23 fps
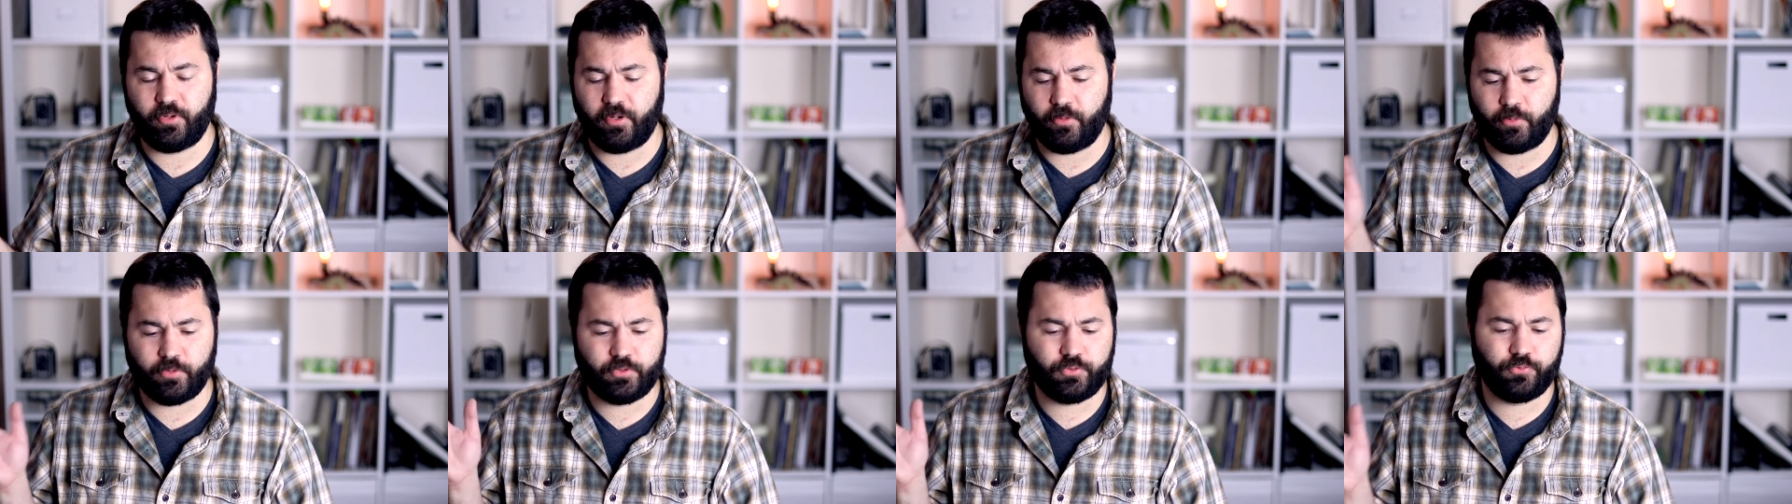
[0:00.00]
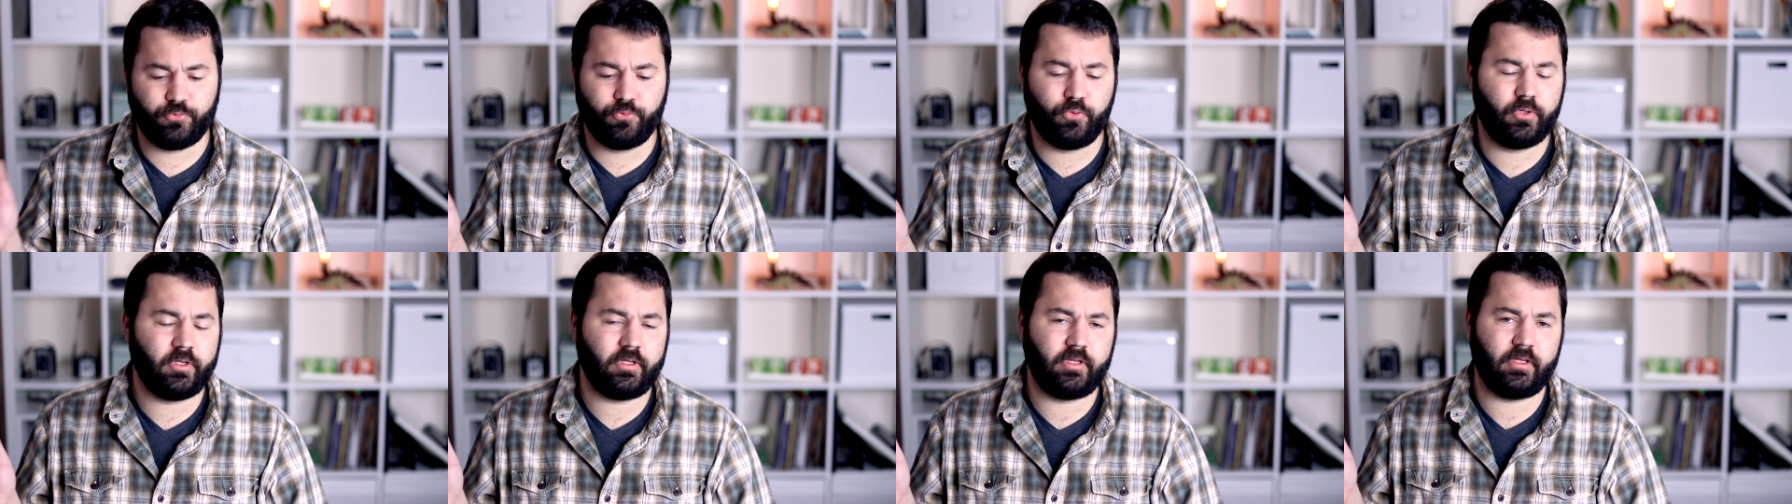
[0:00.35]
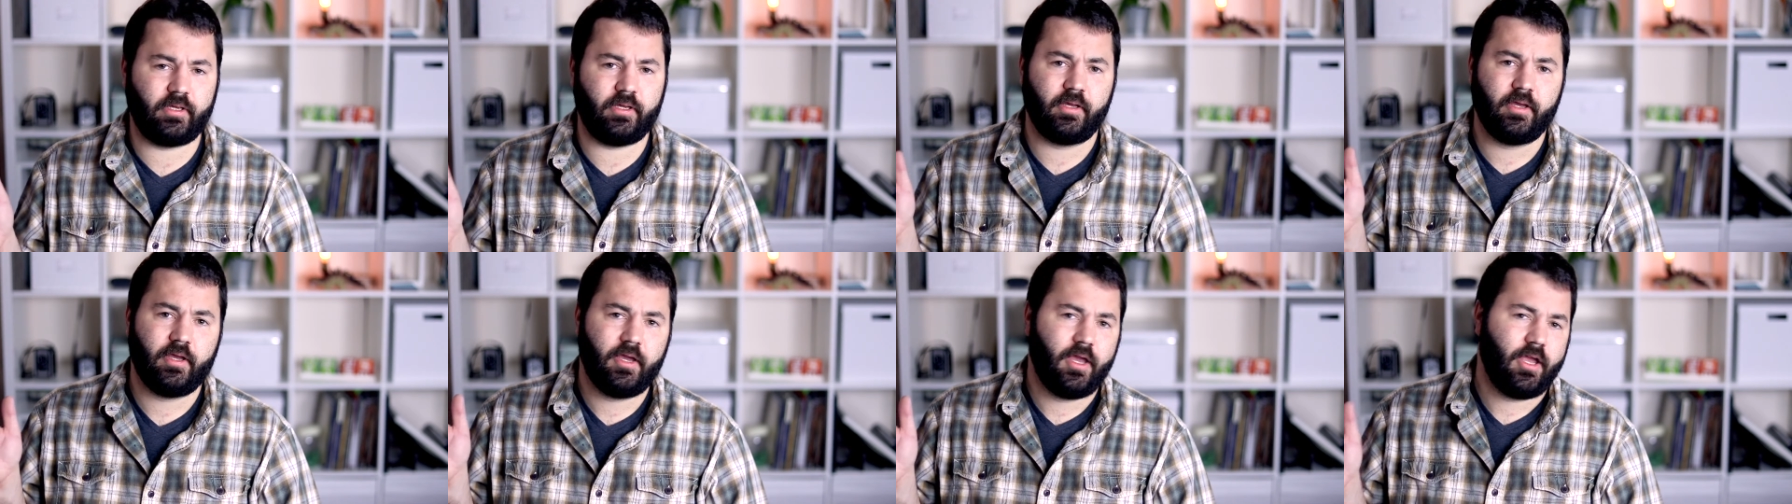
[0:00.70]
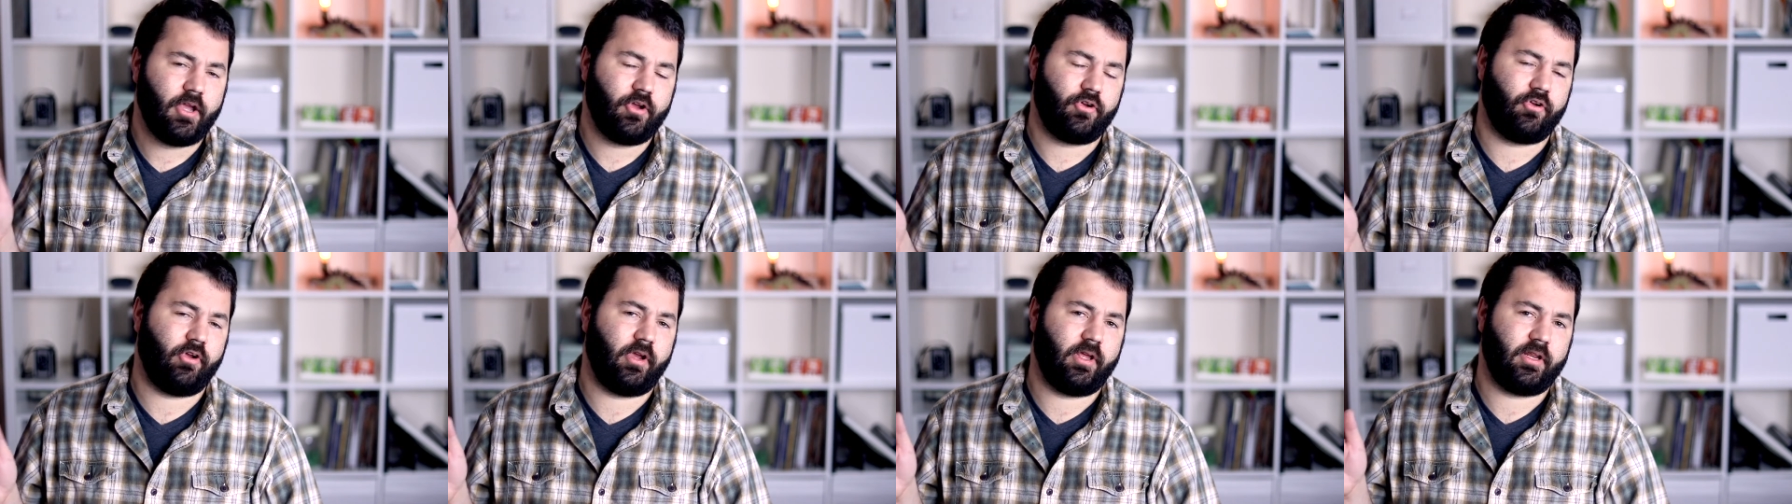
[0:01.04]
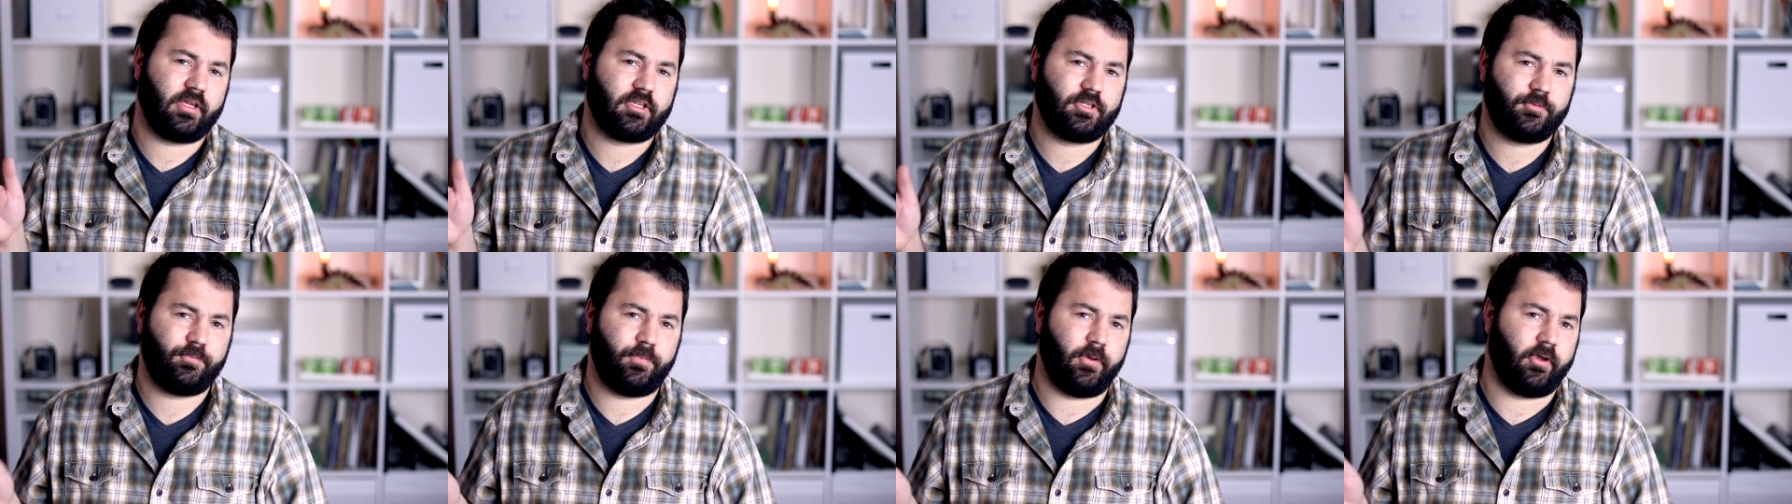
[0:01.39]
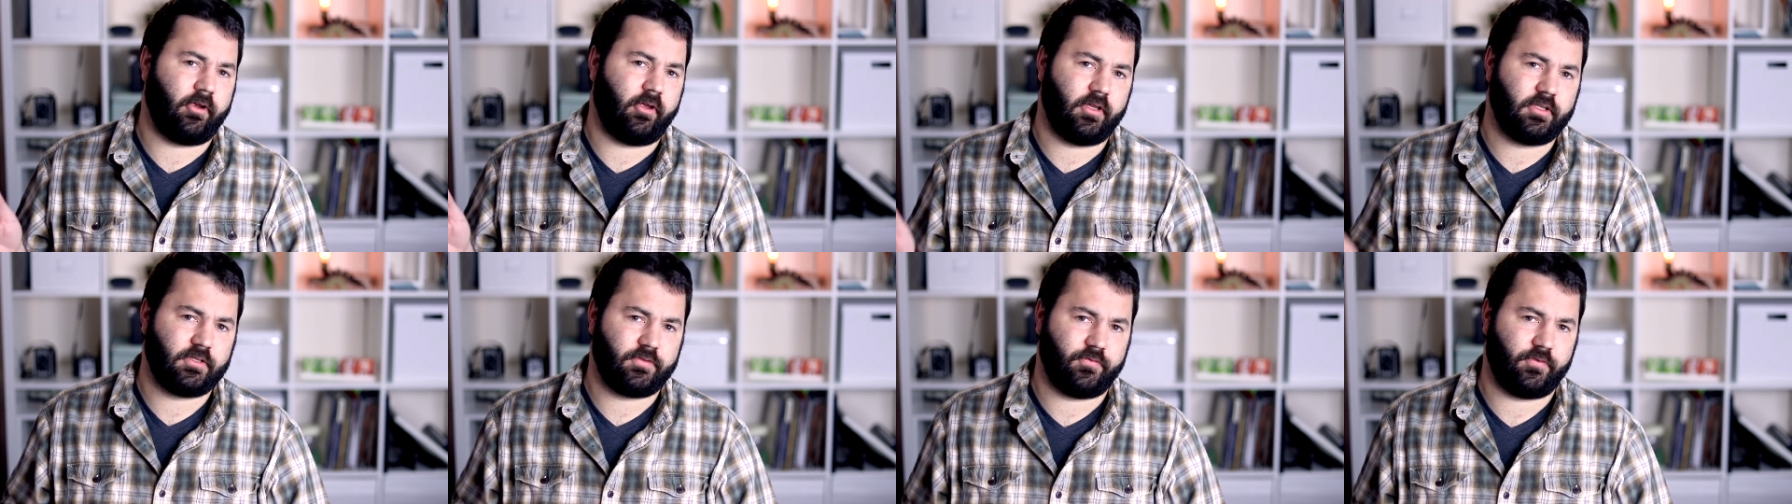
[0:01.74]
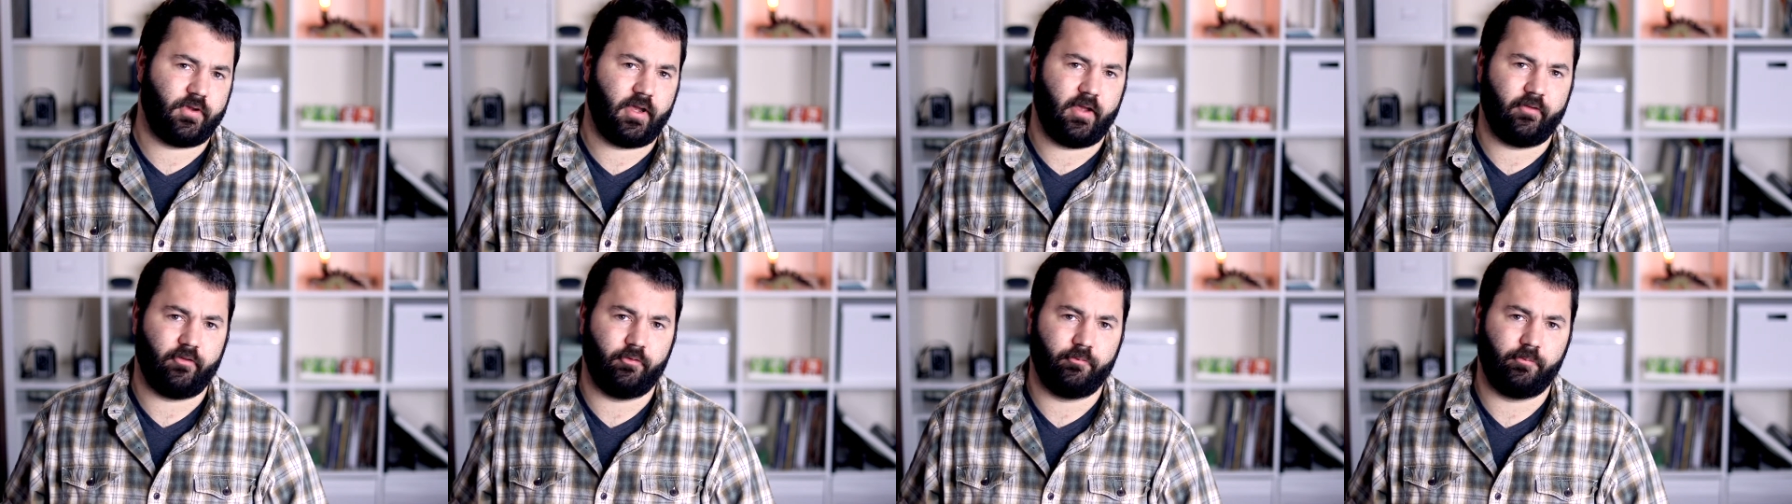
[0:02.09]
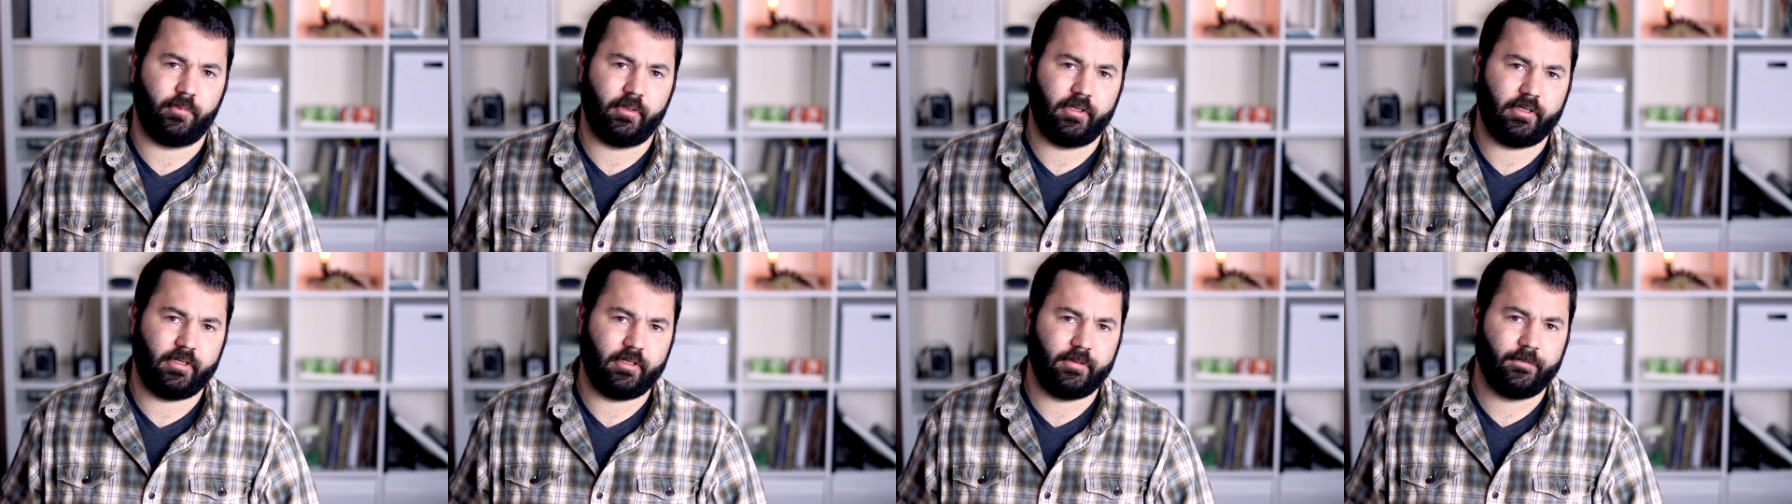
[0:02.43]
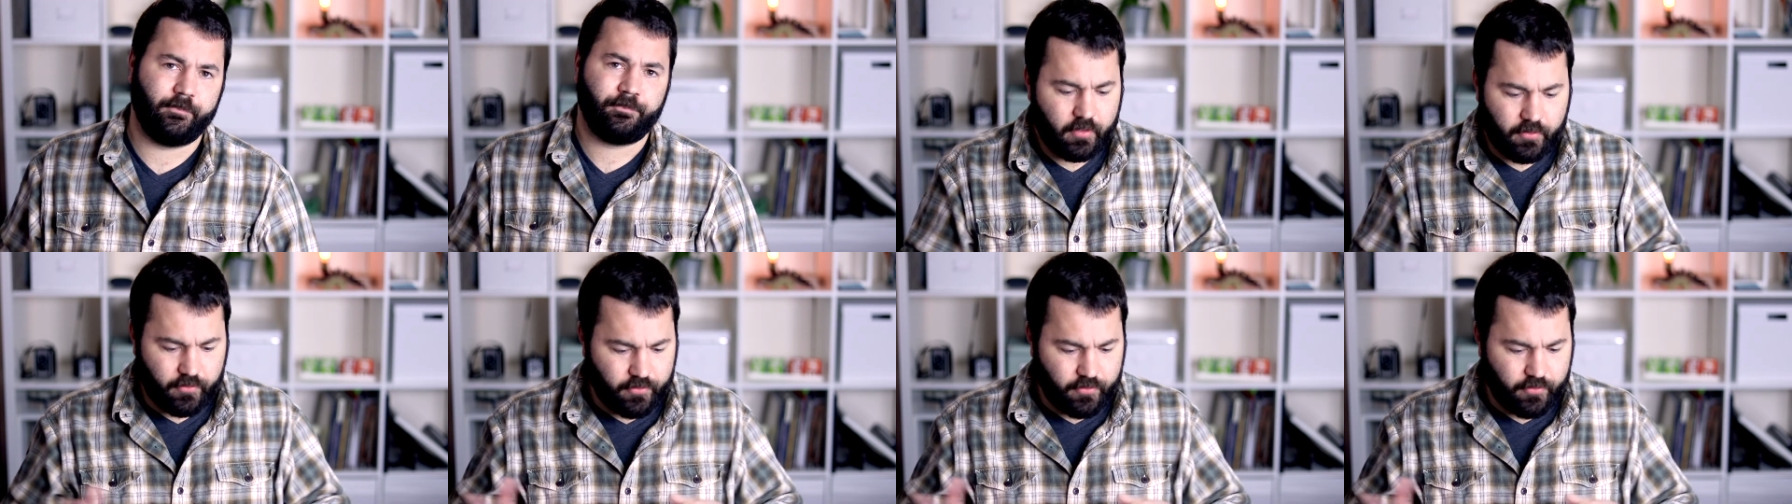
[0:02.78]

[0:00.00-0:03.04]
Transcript: and it was a really great experience for everybody.